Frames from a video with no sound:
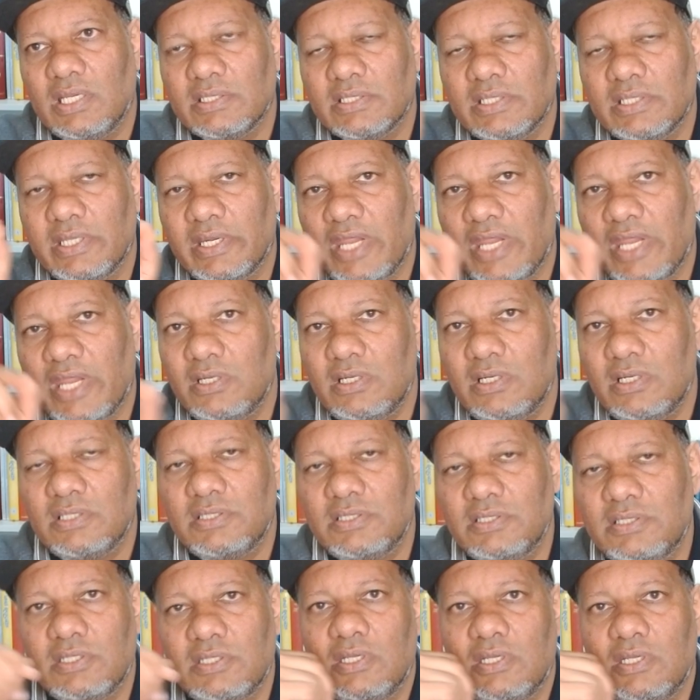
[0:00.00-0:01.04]

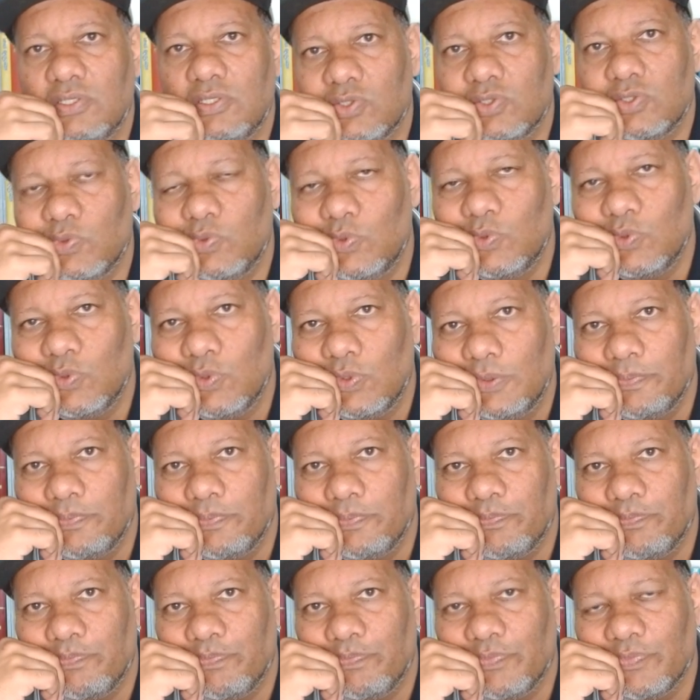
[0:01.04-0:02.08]
rationalist school
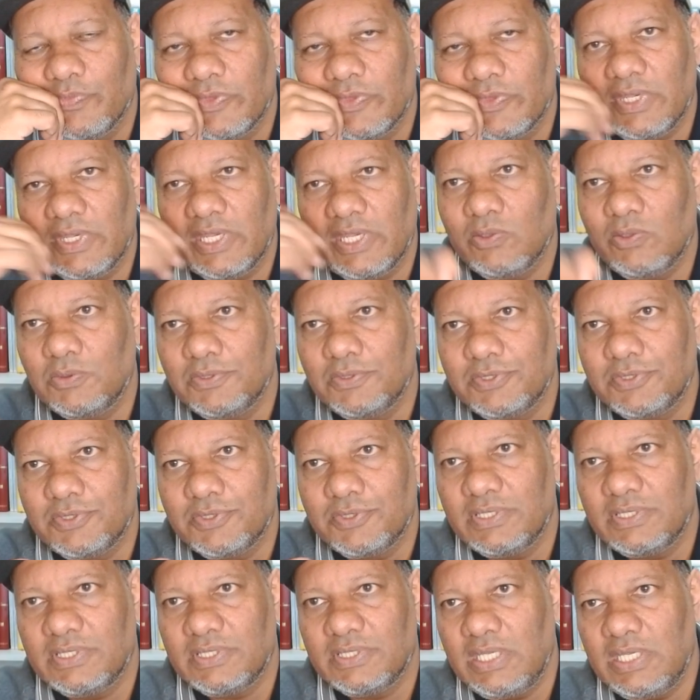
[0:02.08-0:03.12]
and also the
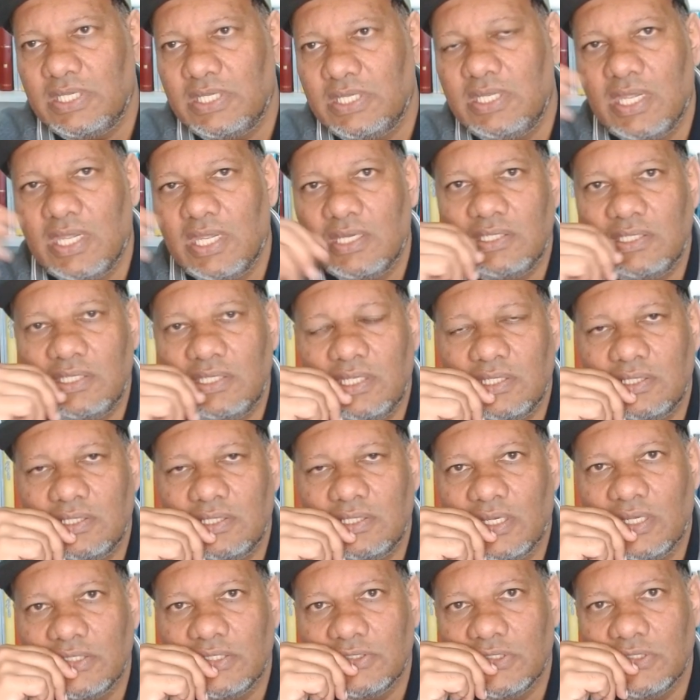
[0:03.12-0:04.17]
Zaidi and the
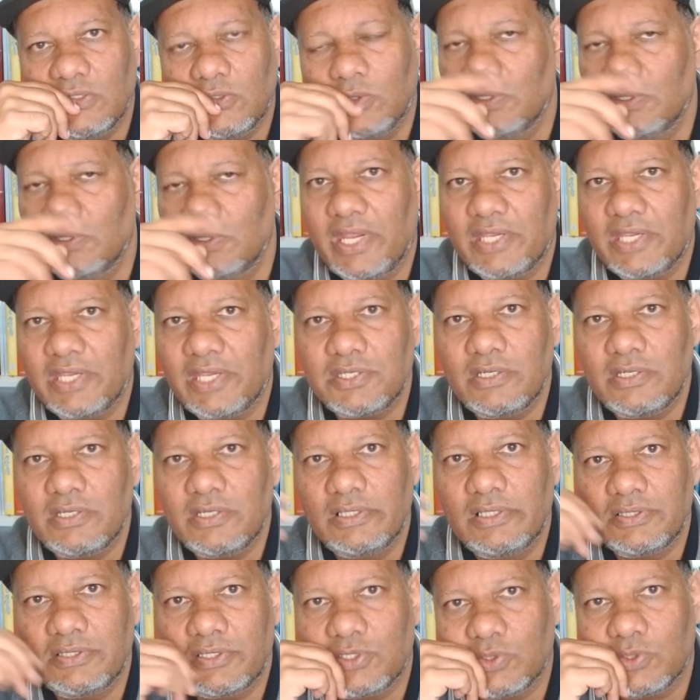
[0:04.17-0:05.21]
Nasha, all the
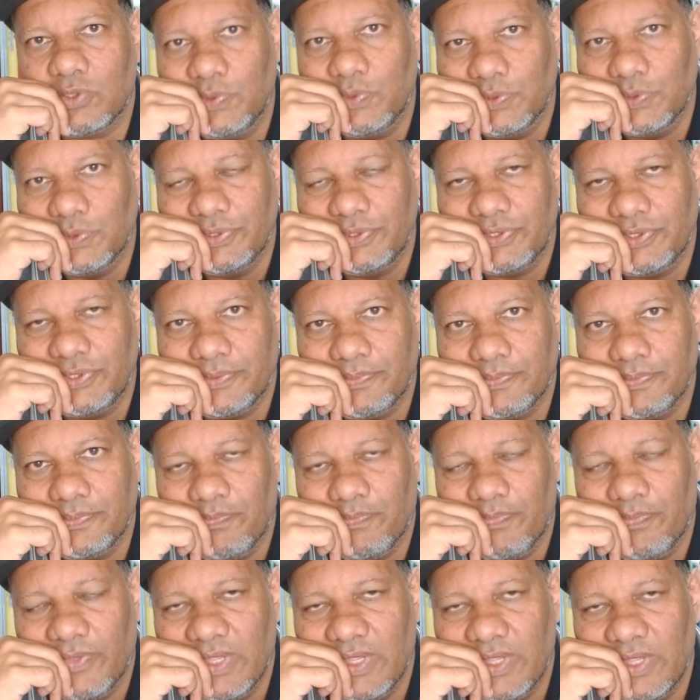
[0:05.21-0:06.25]
rationalist schools.
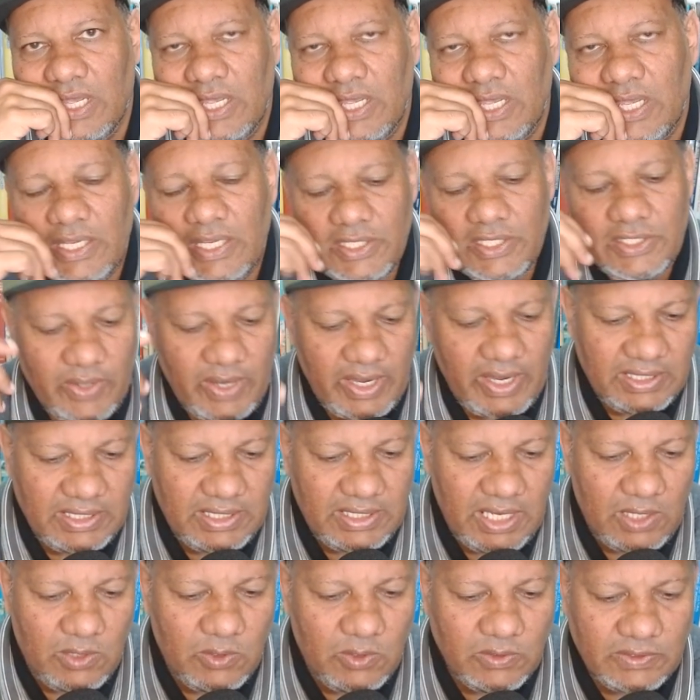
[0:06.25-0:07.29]
So I
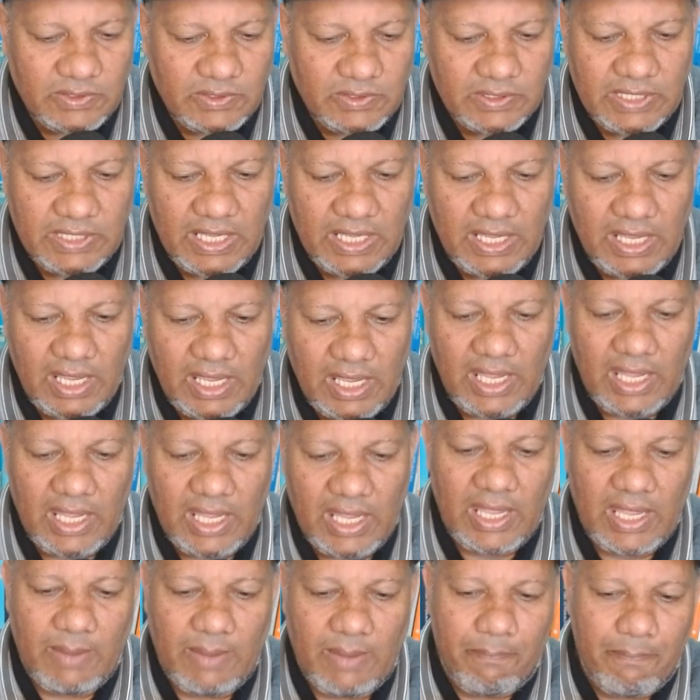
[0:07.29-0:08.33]
cannot
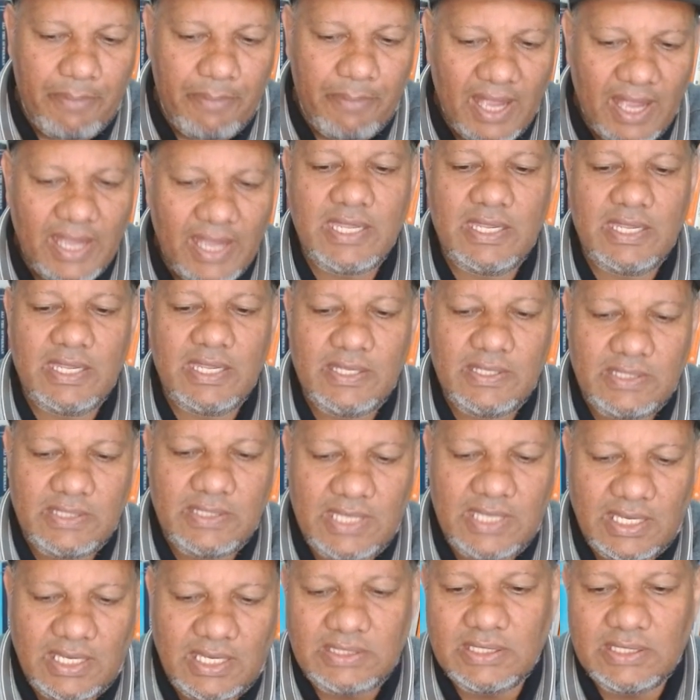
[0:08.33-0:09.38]
buy the
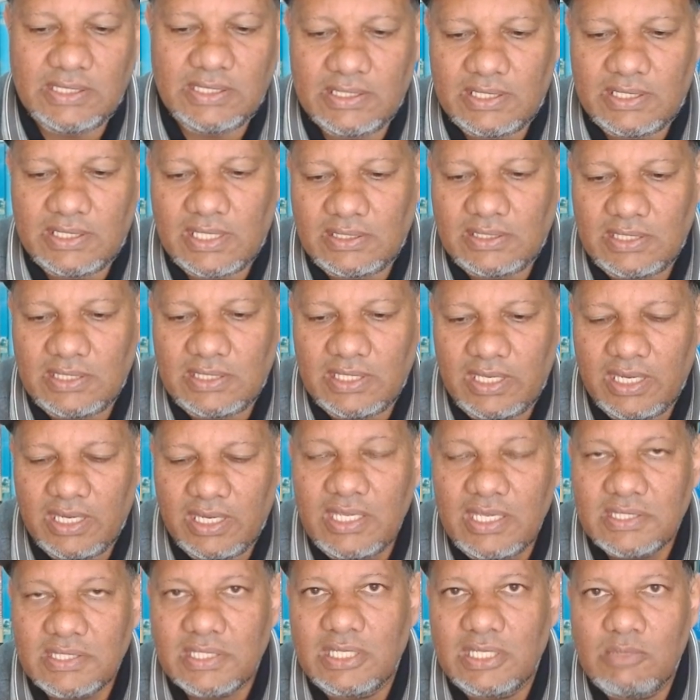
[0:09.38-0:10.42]
idea that there is
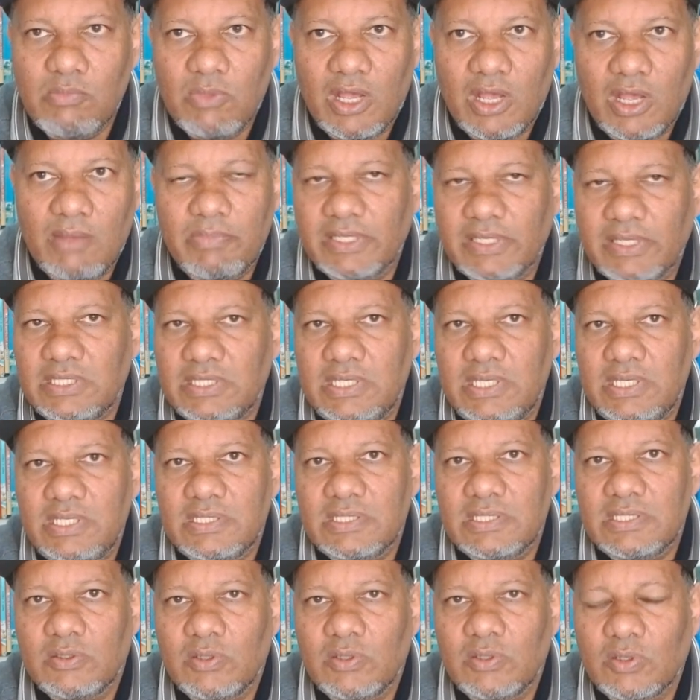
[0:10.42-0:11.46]
an imam, but he is
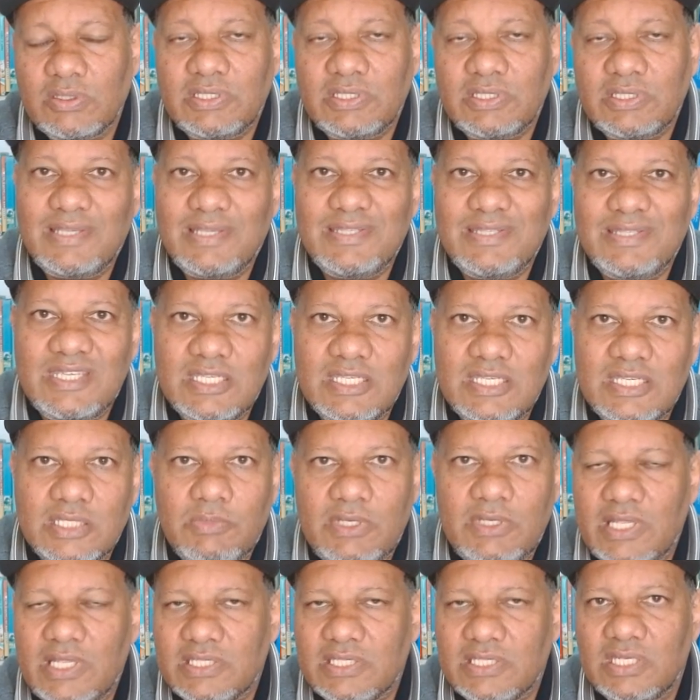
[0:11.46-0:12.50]
not accessible. He
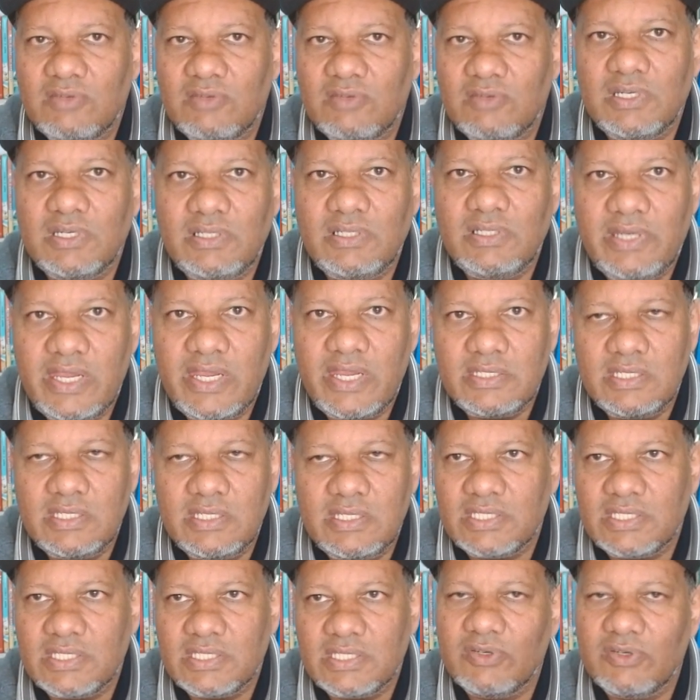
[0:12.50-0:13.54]
doesn't have an address. He doesn't
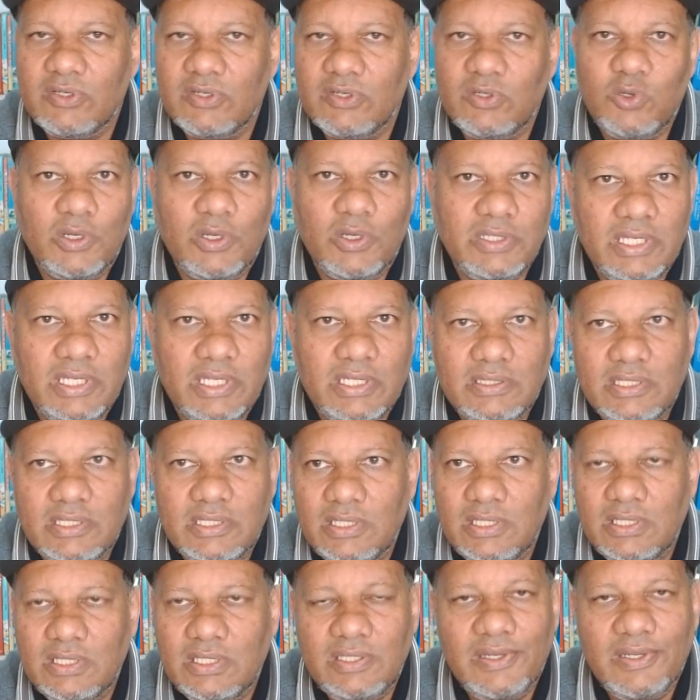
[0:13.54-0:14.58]
have a contact
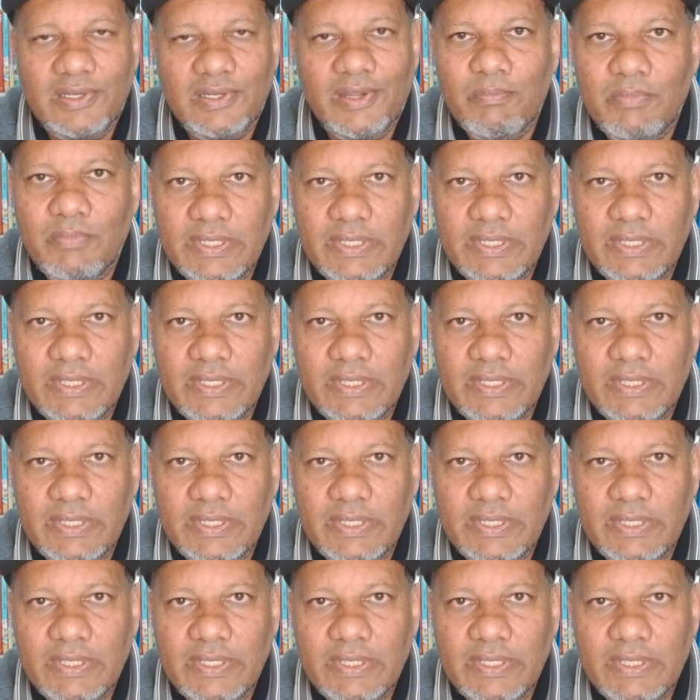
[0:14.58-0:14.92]
number.